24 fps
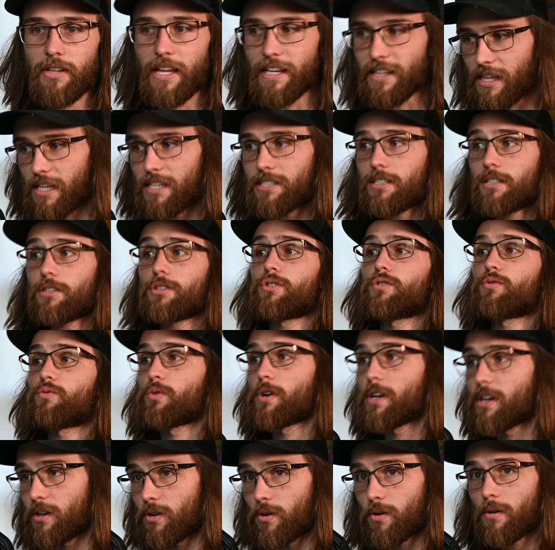Like this is a
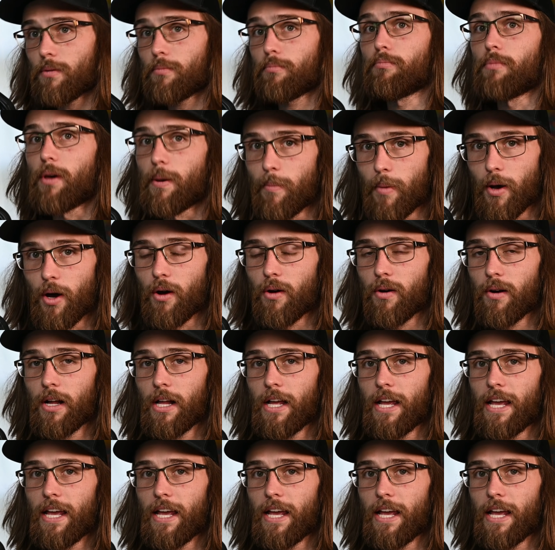real memo